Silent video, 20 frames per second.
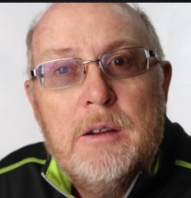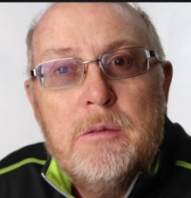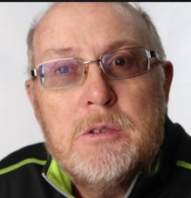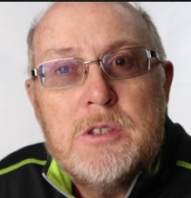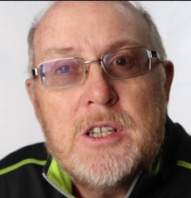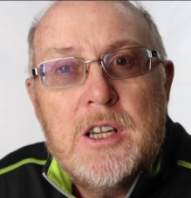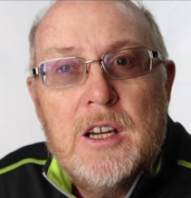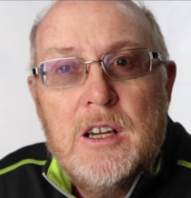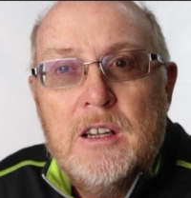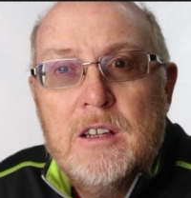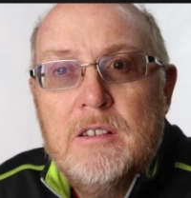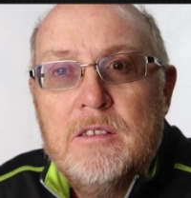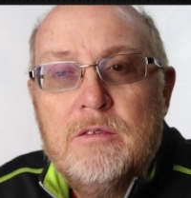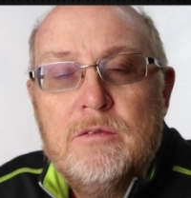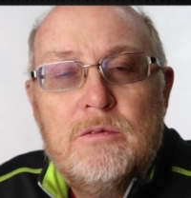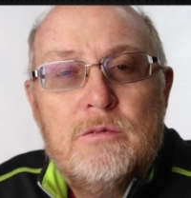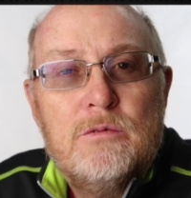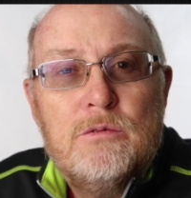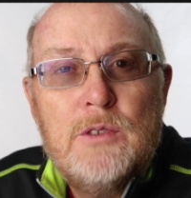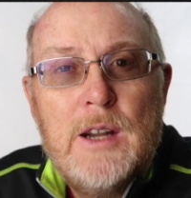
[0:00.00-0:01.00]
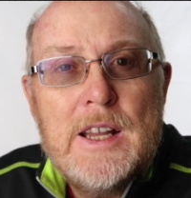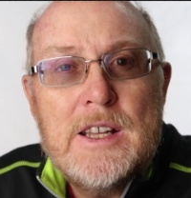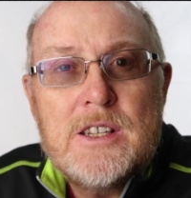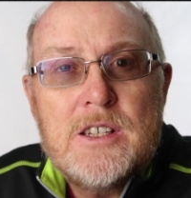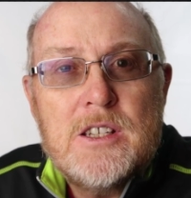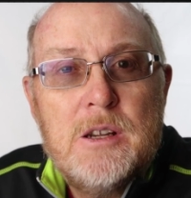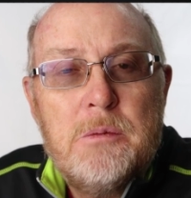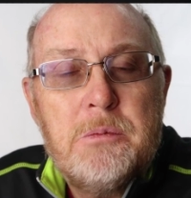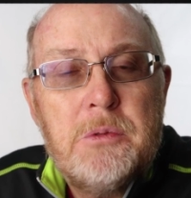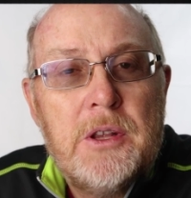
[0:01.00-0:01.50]
It was a red
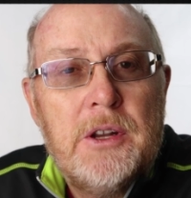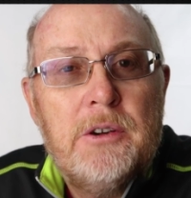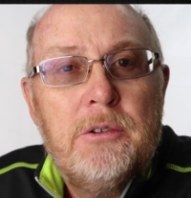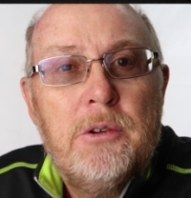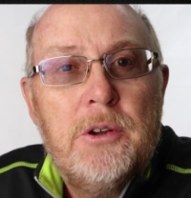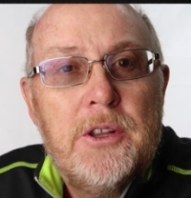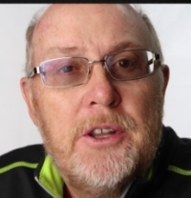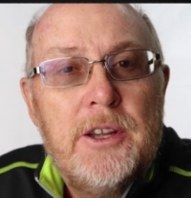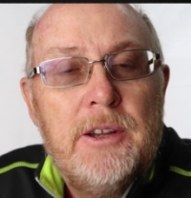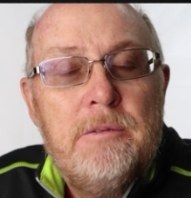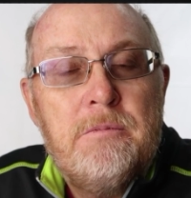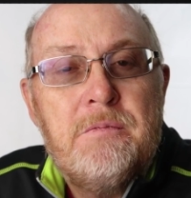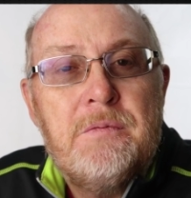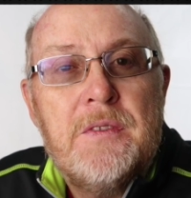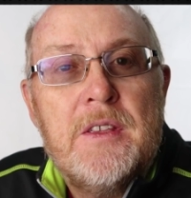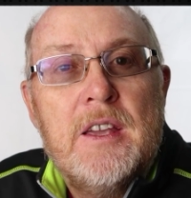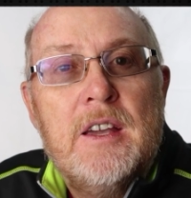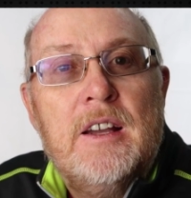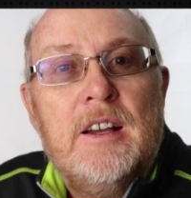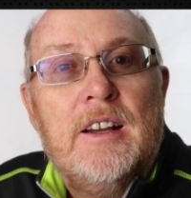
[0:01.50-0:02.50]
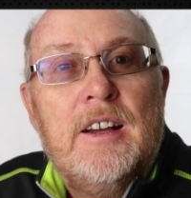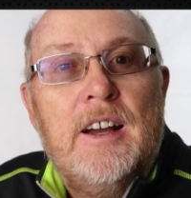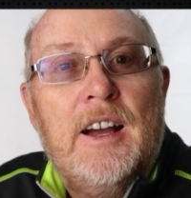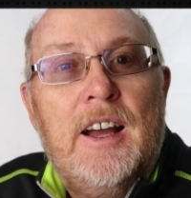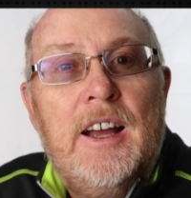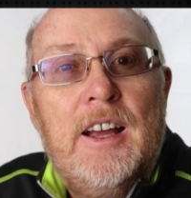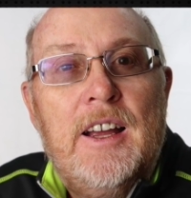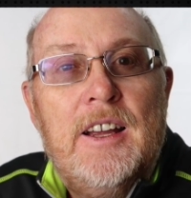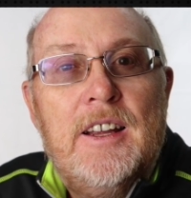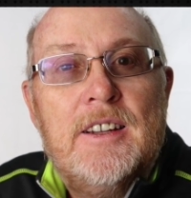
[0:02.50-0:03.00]
something or other,
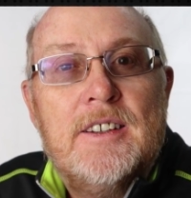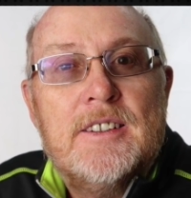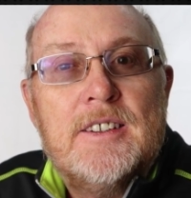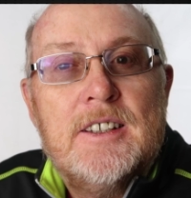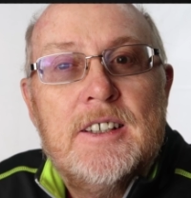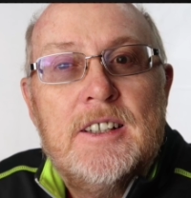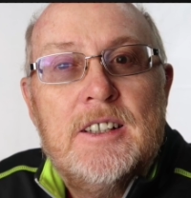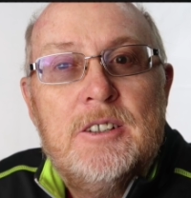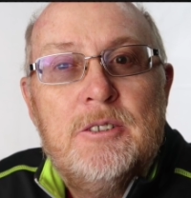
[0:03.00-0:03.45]
and